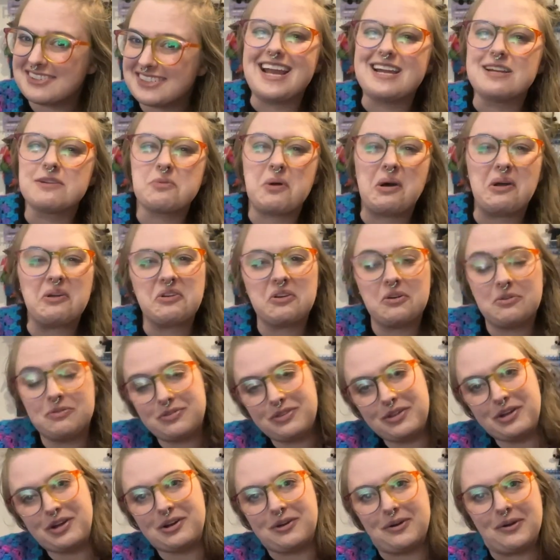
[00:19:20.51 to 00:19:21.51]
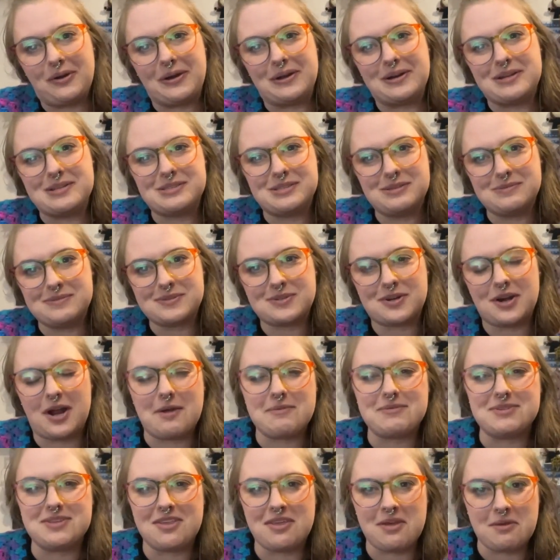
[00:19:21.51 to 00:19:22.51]
And while you're over there, go ahead and
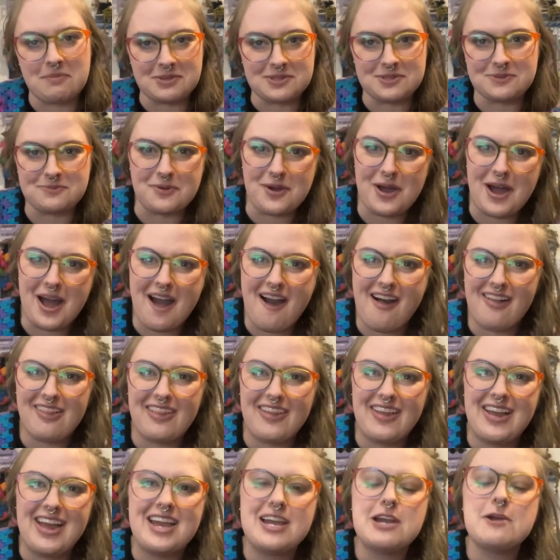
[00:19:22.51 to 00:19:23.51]
subscribe to them as well.